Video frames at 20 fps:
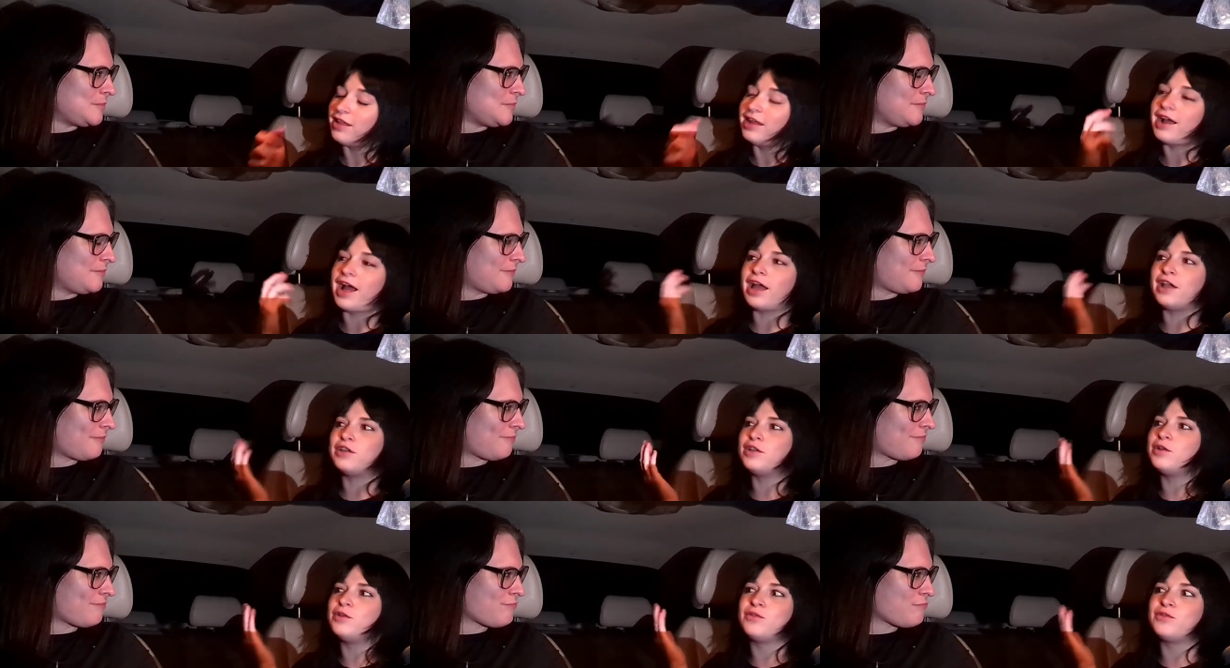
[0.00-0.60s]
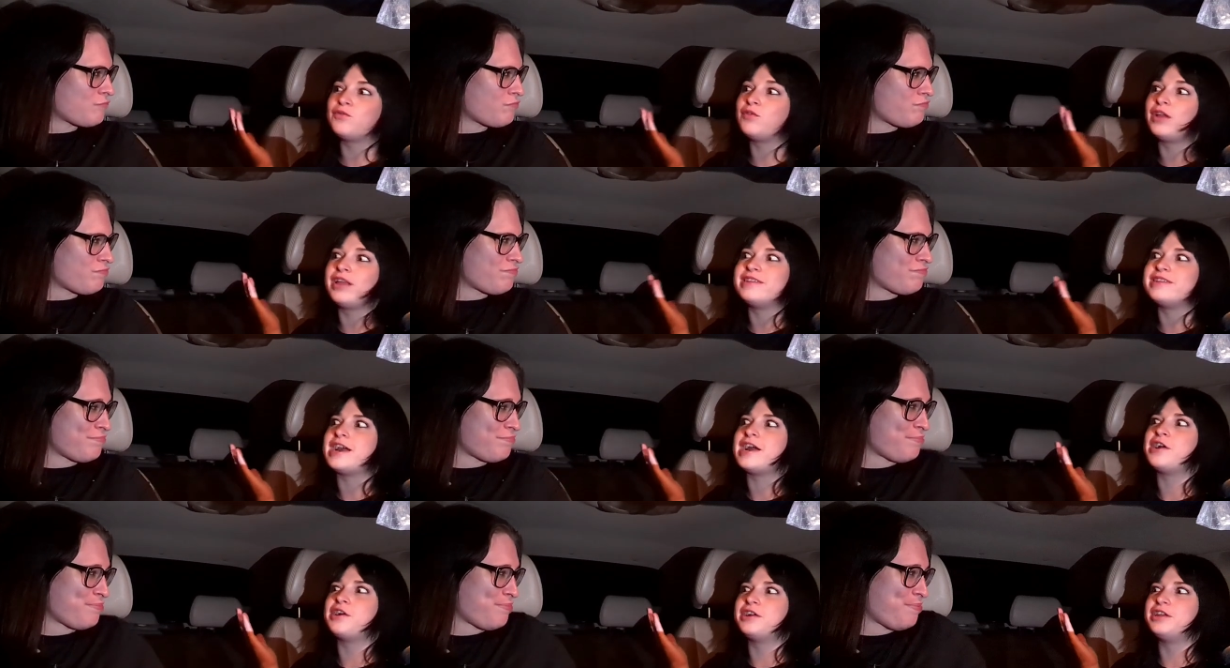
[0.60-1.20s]
Speaker 1: Like, I didn't really
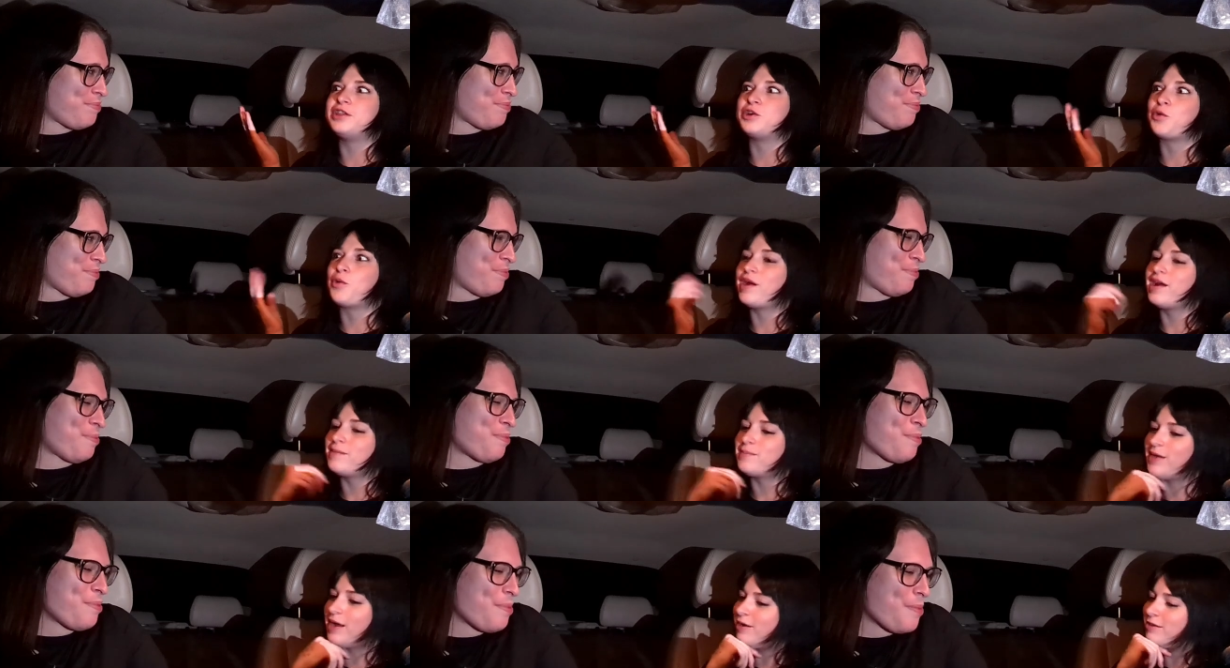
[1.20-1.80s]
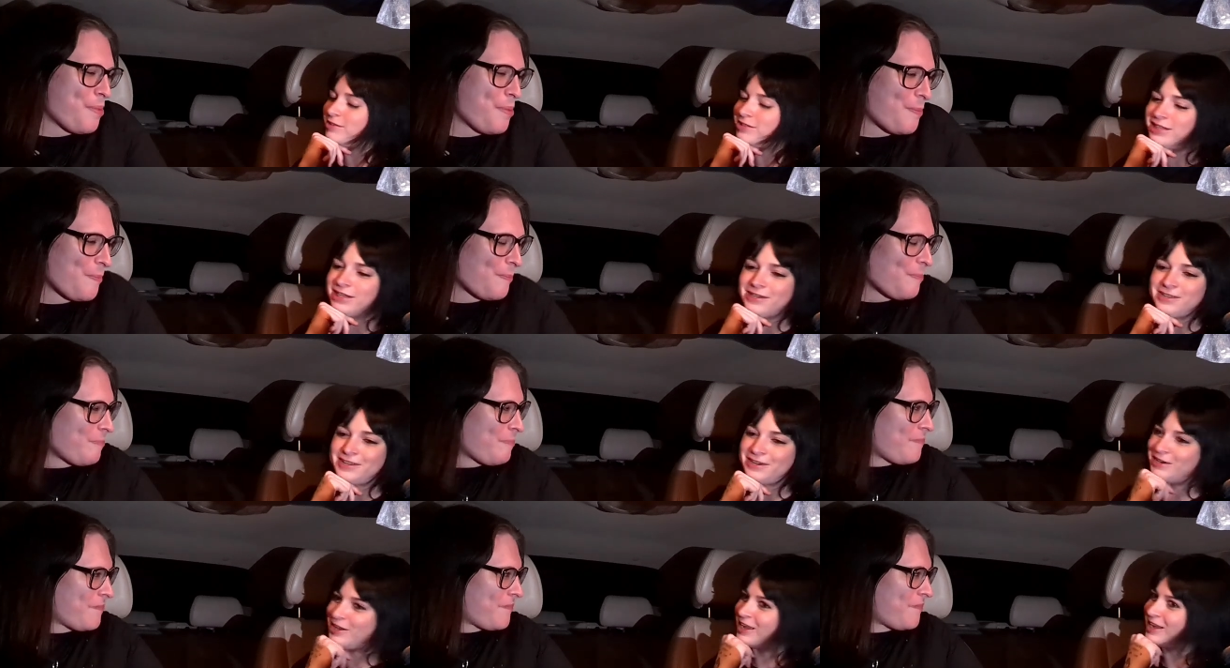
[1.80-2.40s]
care either way, but I was
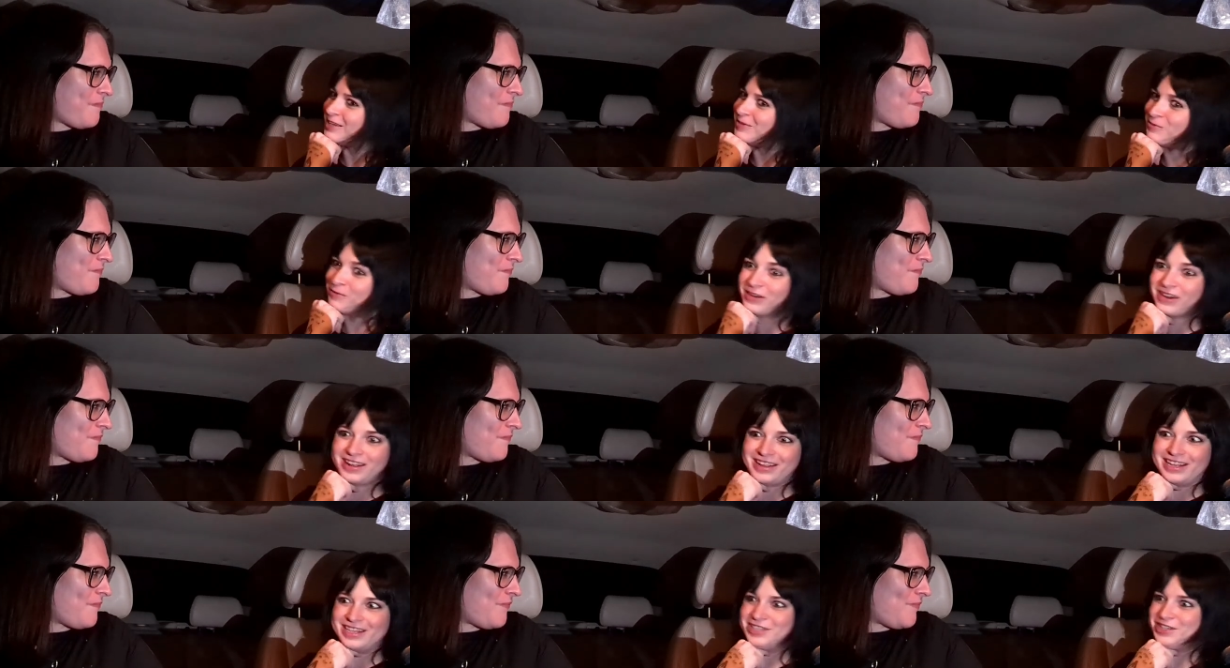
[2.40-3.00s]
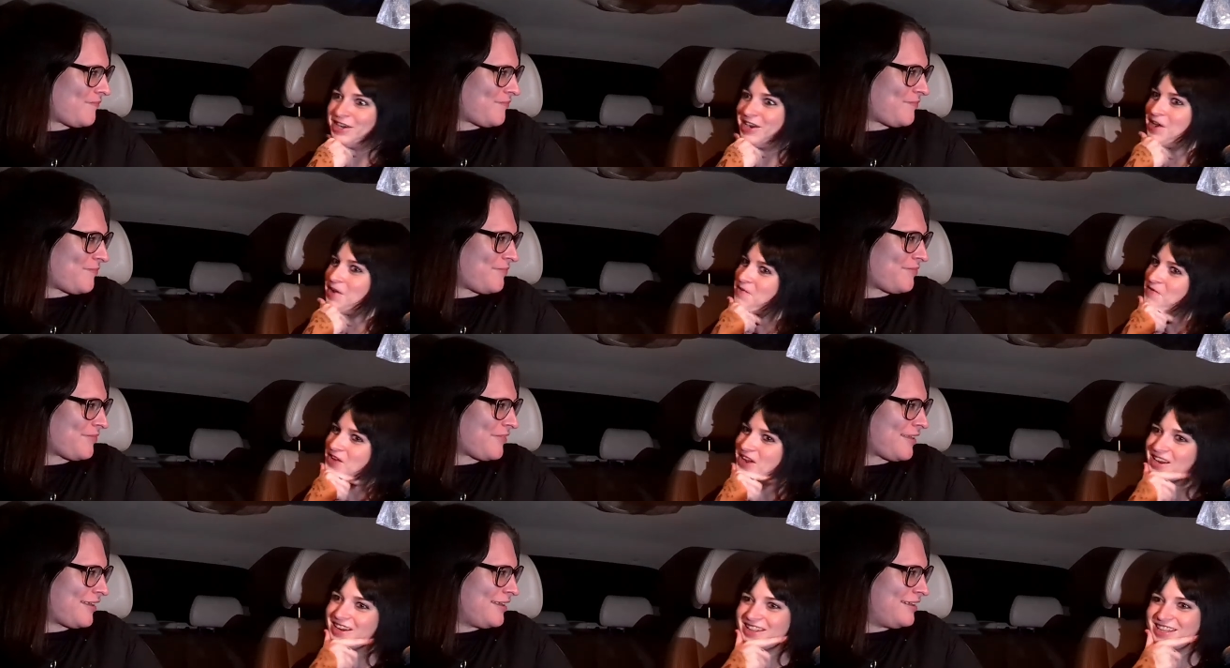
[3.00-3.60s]
sitting there, like, really trying to
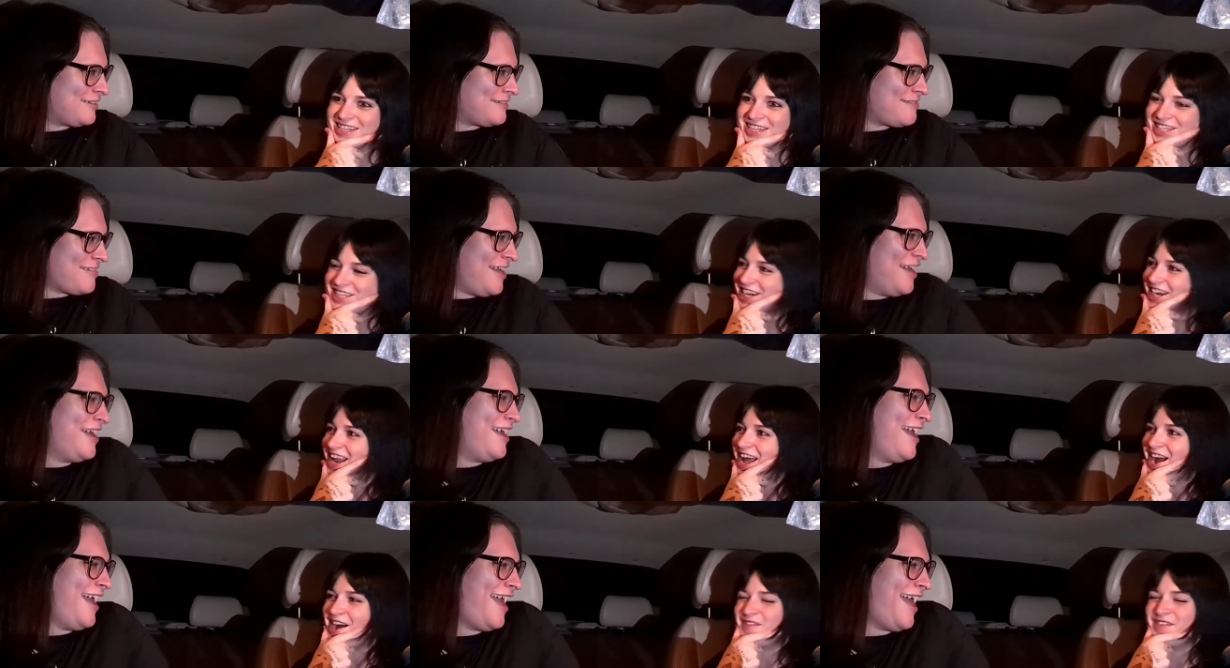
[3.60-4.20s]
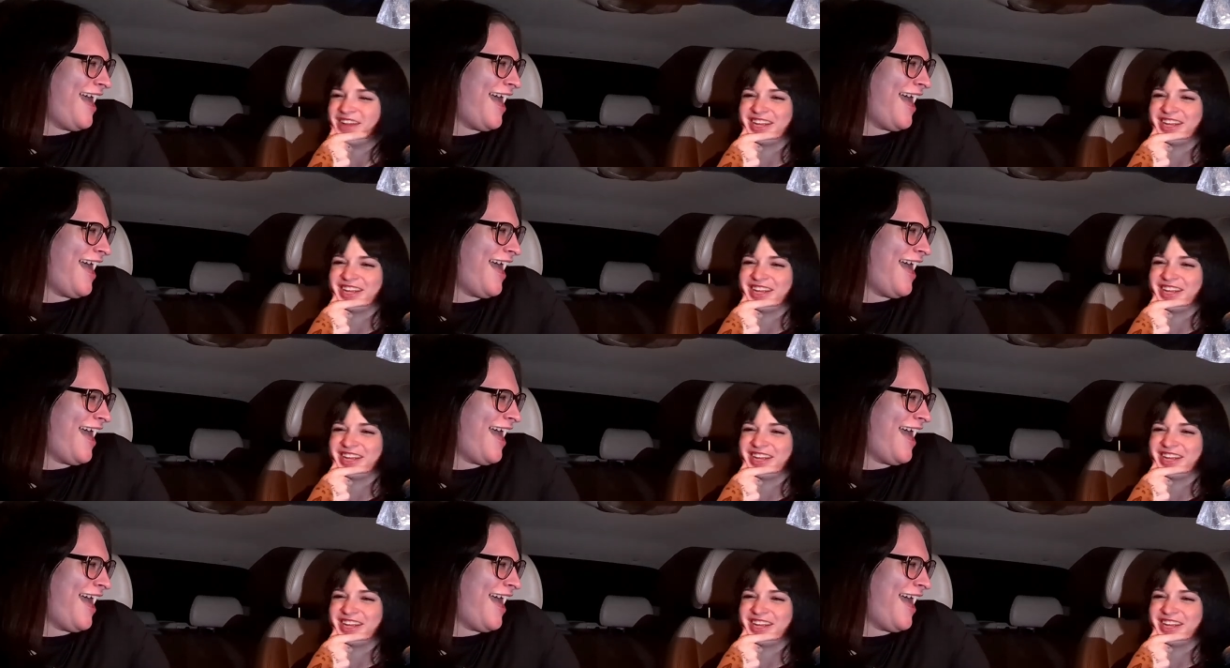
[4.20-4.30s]
figure this shit out.